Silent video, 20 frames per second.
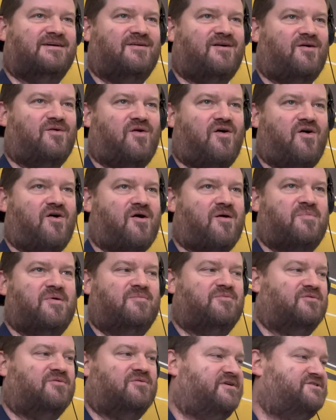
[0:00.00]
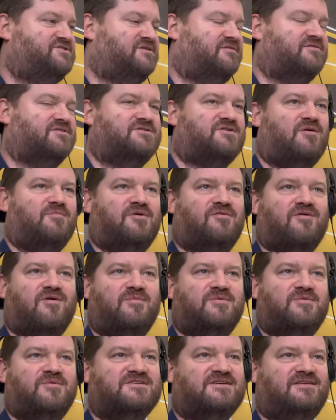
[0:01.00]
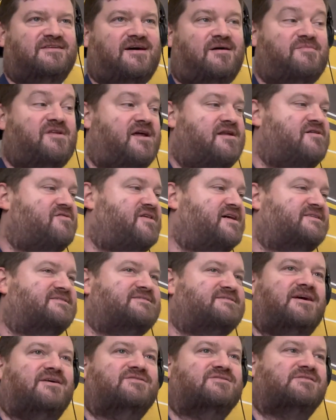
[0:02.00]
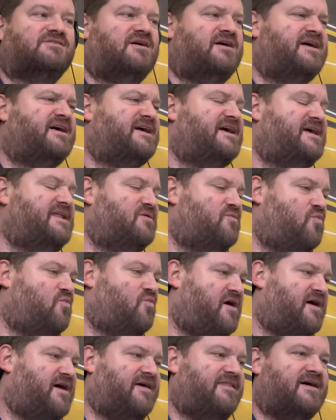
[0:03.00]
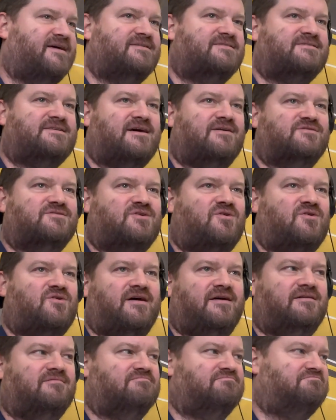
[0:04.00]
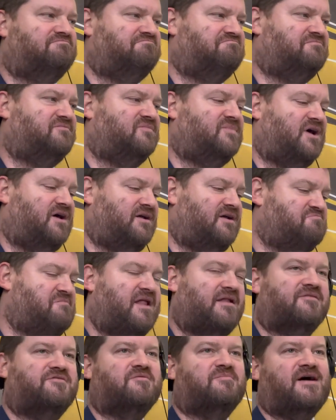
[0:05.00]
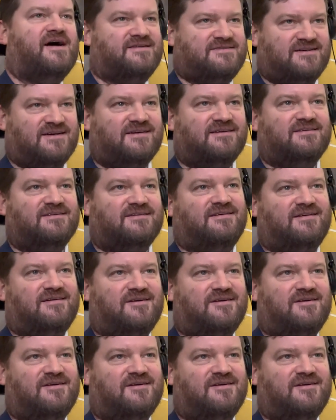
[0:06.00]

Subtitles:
Are people reaching for Tommy Robinson? I mean, I know that sounds, in a way, that sounds quite melodramatic.